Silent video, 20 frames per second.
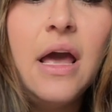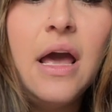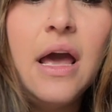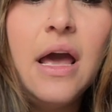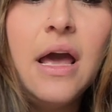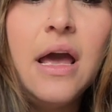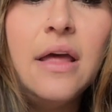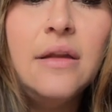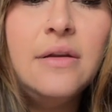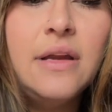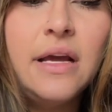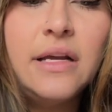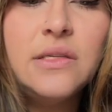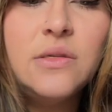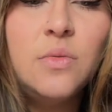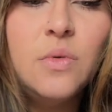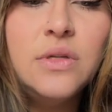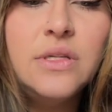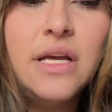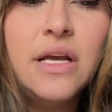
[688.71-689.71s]
And
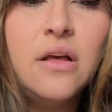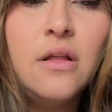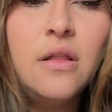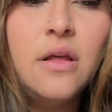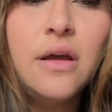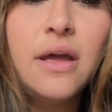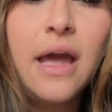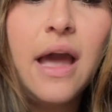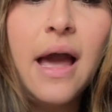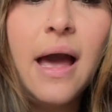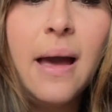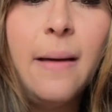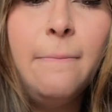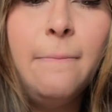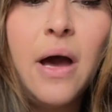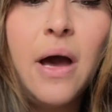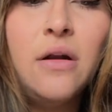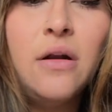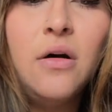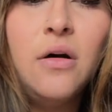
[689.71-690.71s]
next we'll take a look at
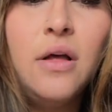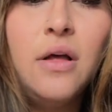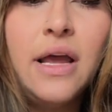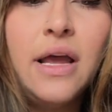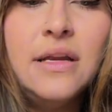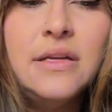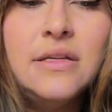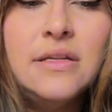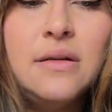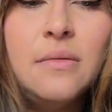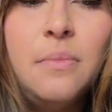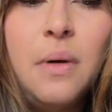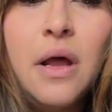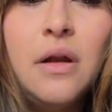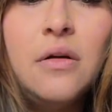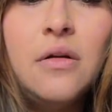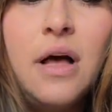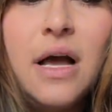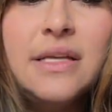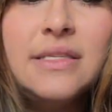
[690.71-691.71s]
bottle
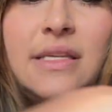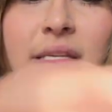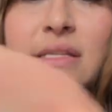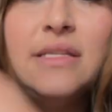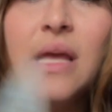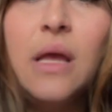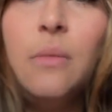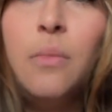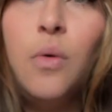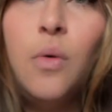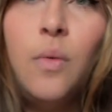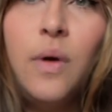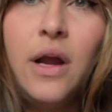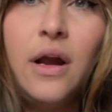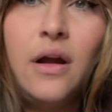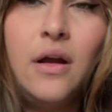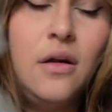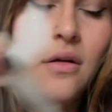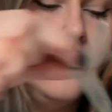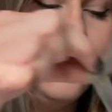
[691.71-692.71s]
glass and
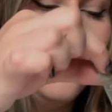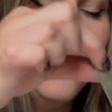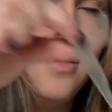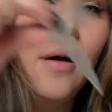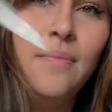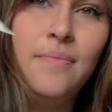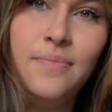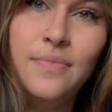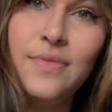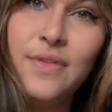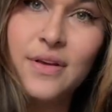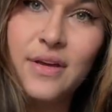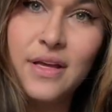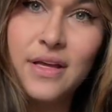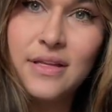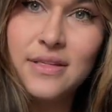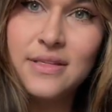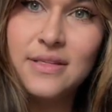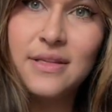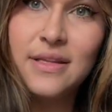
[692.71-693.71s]
tableware. Look
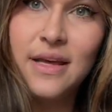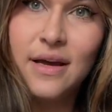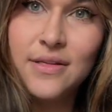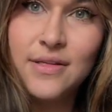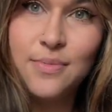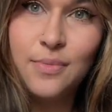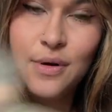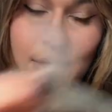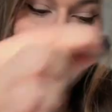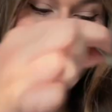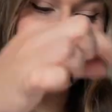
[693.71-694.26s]
at, that's pretty